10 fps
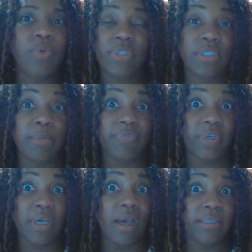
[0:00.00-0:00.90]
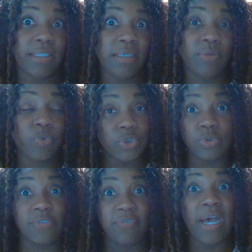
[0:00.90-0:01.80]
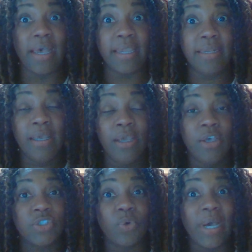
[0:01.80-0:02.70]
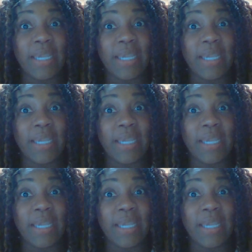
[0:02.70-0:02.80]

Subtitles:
with some of the content, which was fine. So